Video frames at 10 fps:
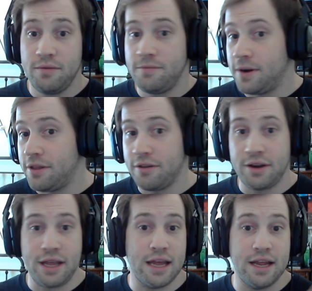for either their
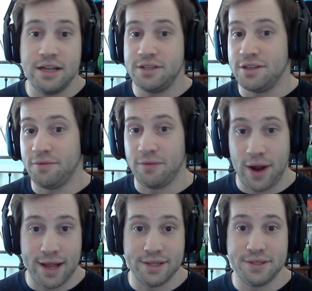kids, their
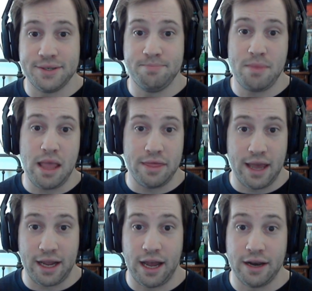friends,
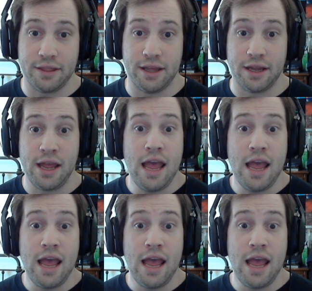that kind of thing.